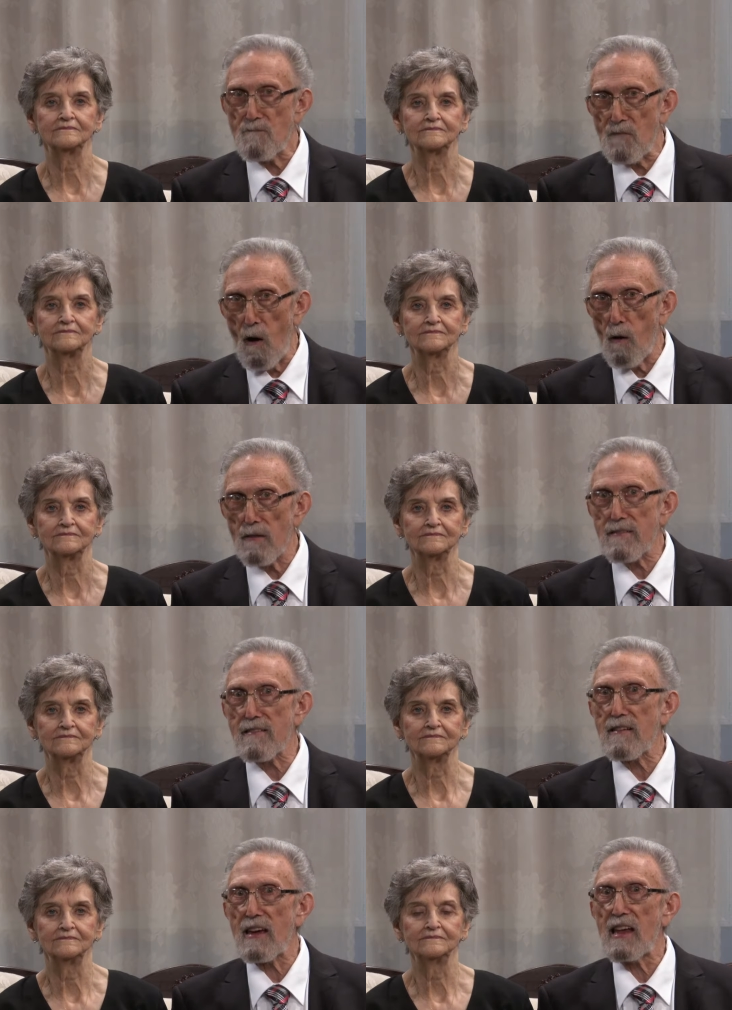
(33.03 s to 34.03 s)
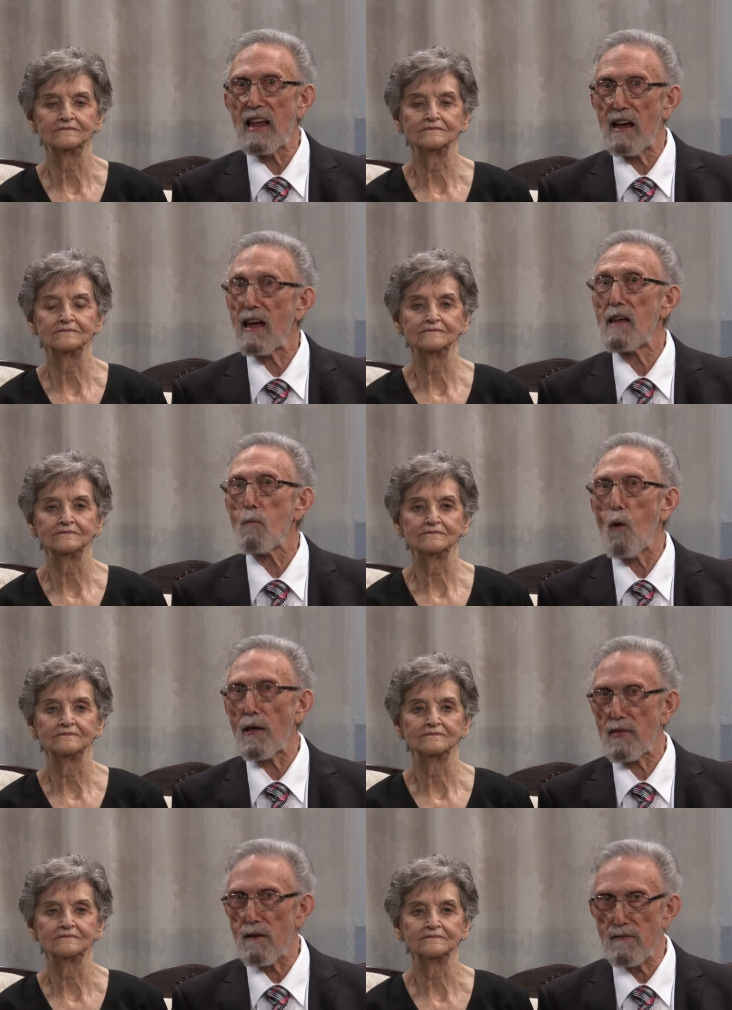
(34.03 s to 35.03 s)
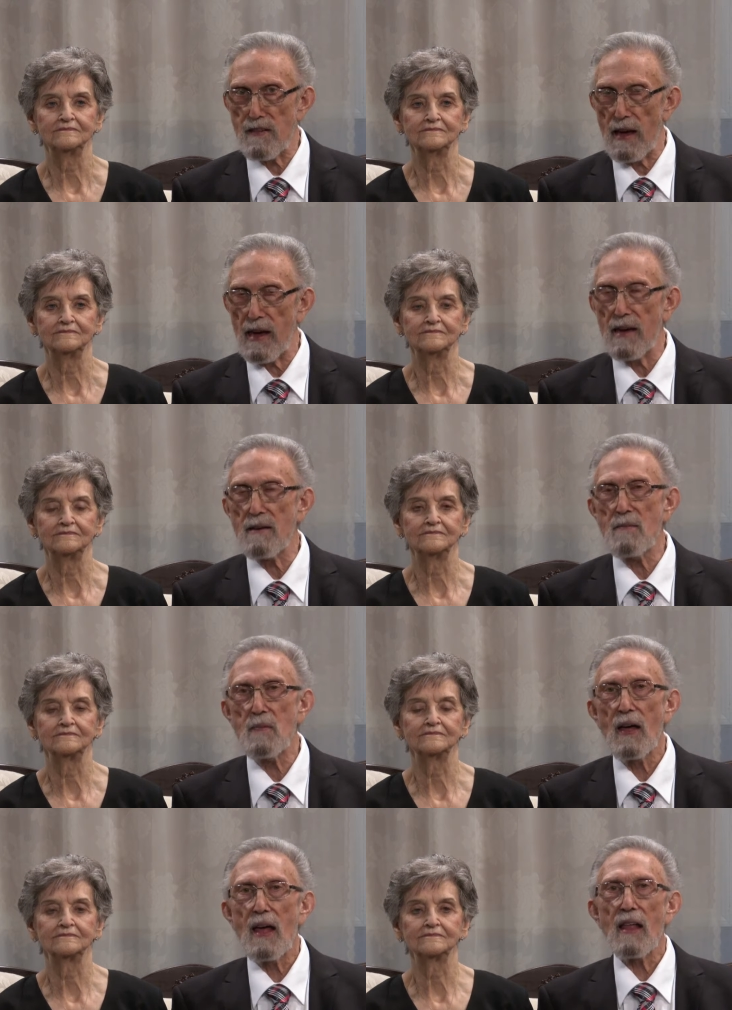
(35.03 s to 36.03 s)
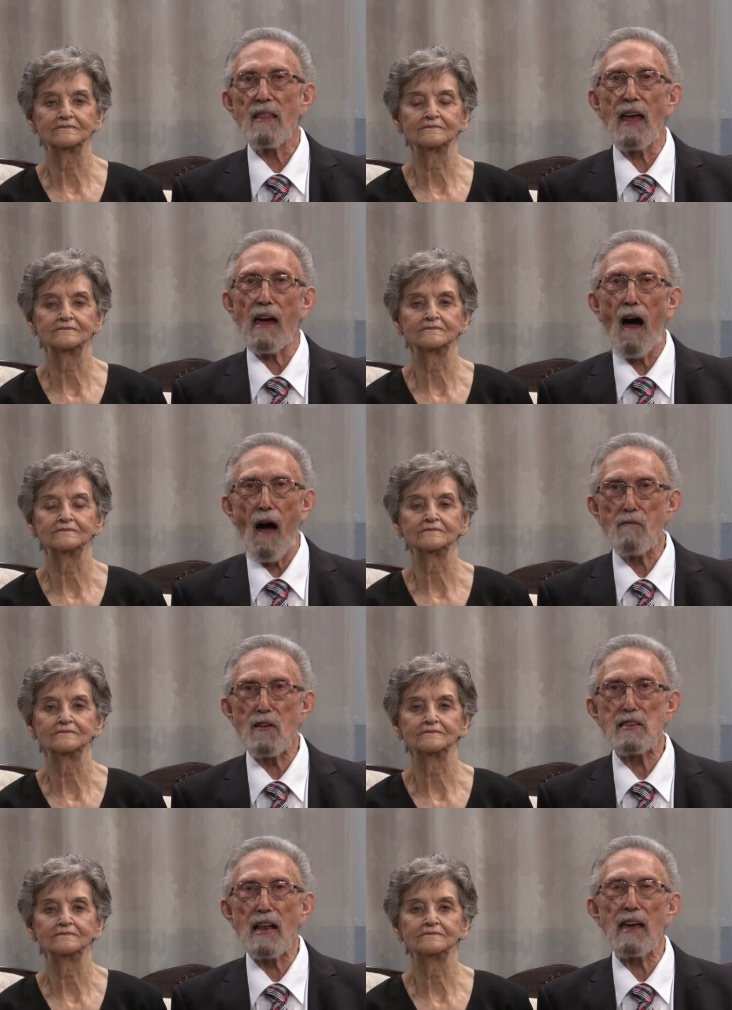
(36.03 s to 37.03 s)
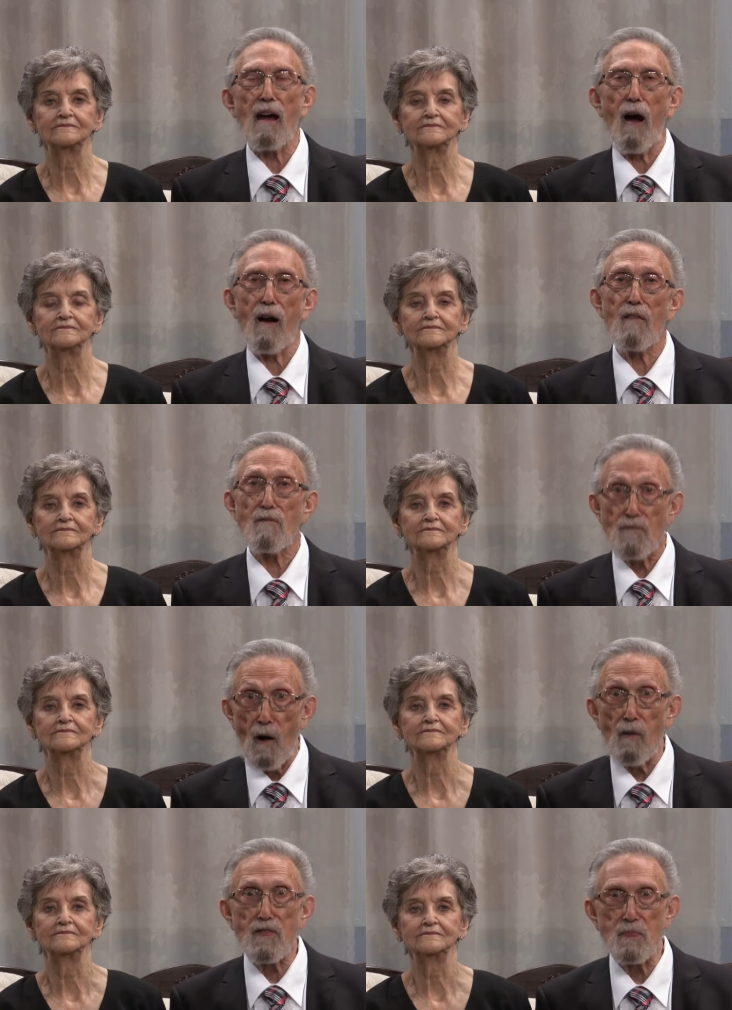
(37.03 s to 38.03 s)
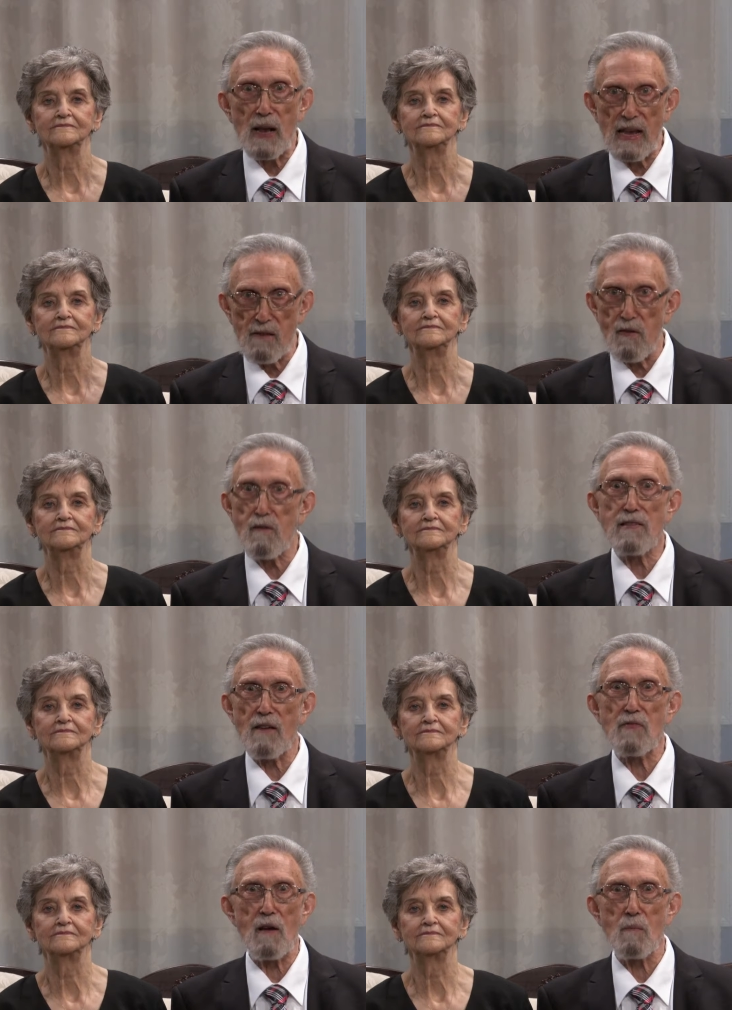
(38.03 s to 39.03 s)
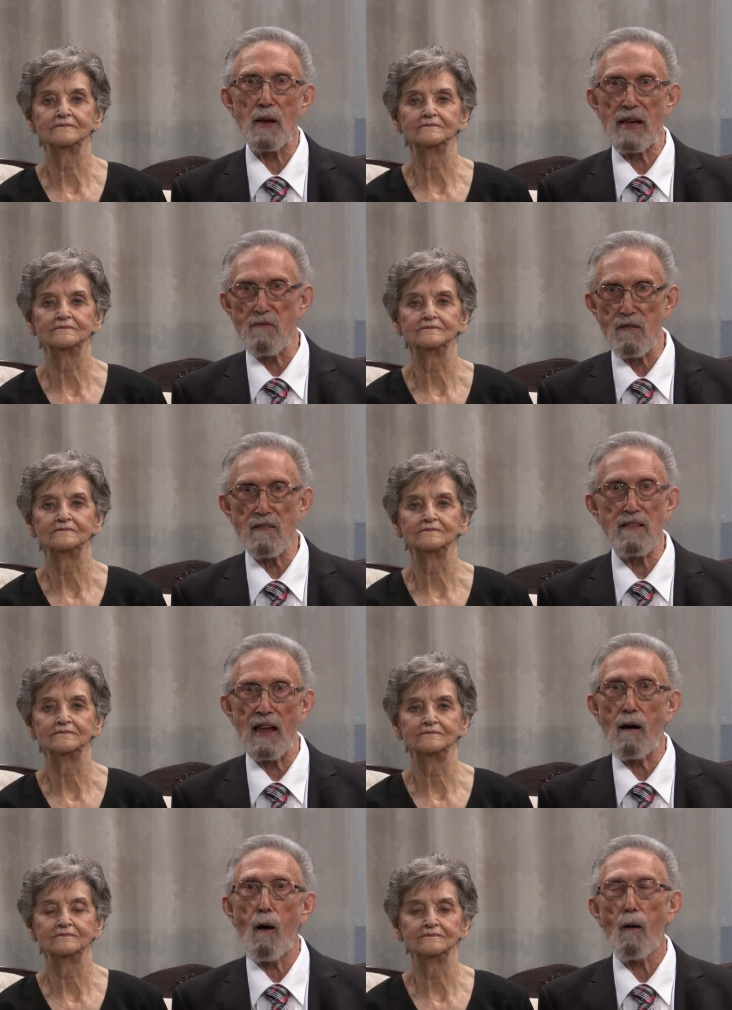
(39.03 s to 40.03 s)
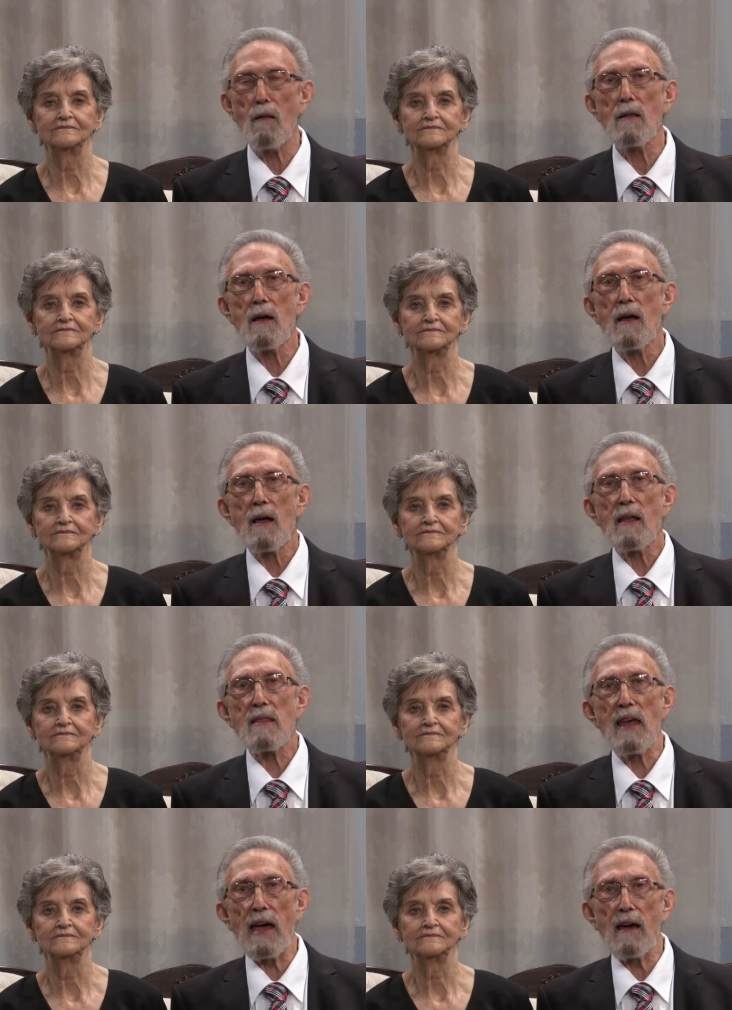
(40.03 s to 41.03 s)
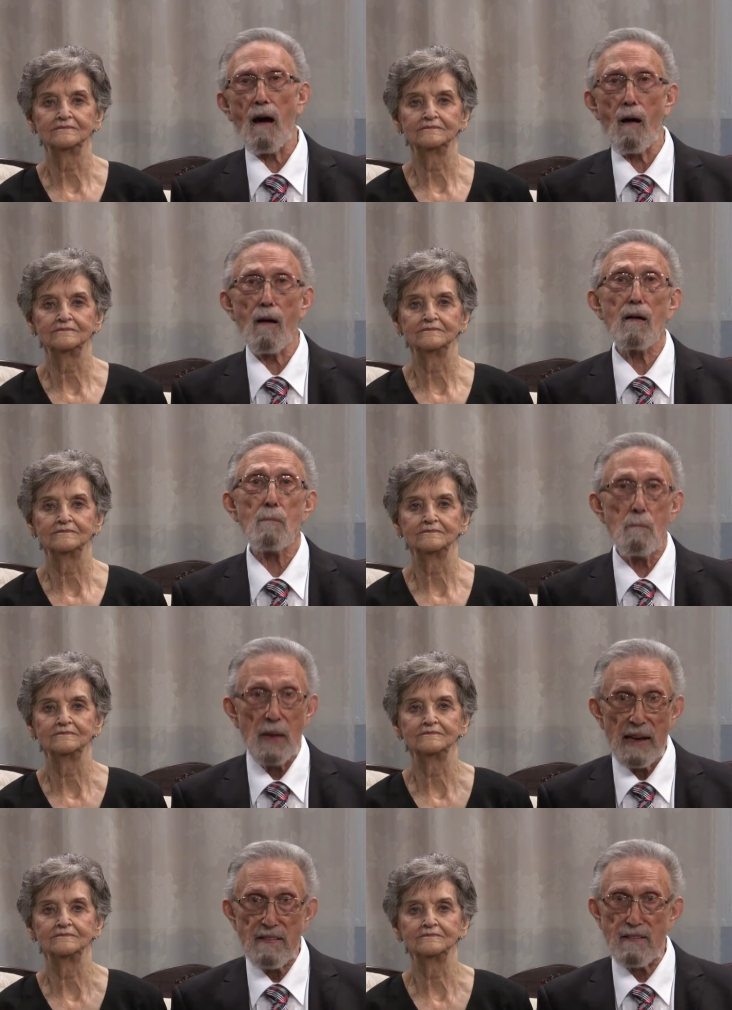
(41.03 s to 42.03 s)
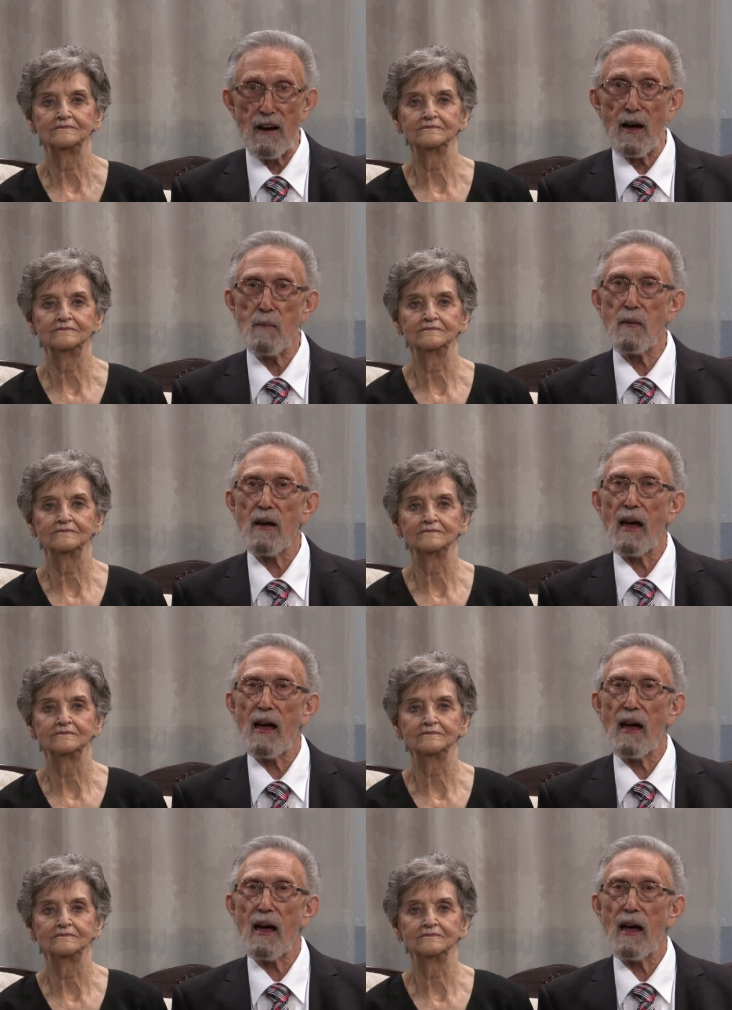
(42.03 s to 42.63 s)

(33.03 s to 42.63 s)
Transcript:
Speaker 1: false in, it, in what they're saying. They obviously are false believers, if they're believers at all. They are mixed up.